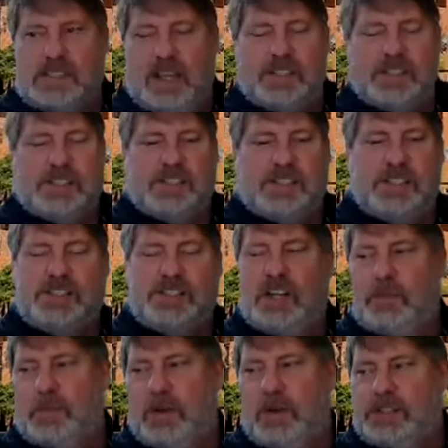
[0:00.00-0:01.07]
just
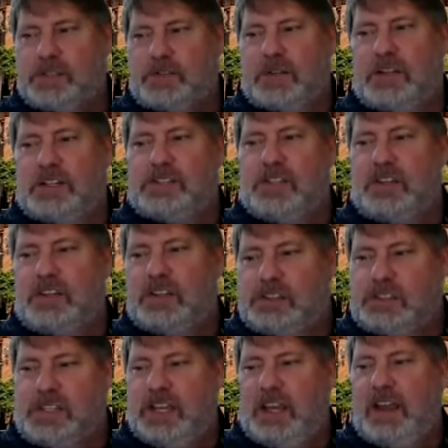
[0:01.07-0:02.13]
shared my screen so you can
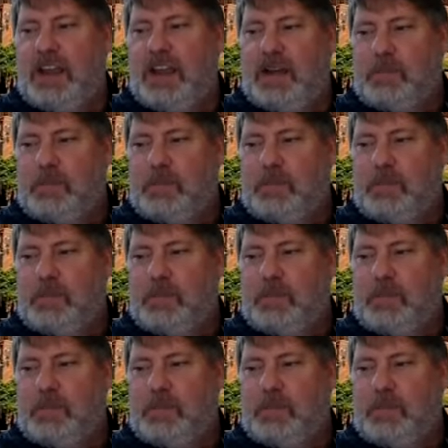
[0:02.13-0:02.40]
see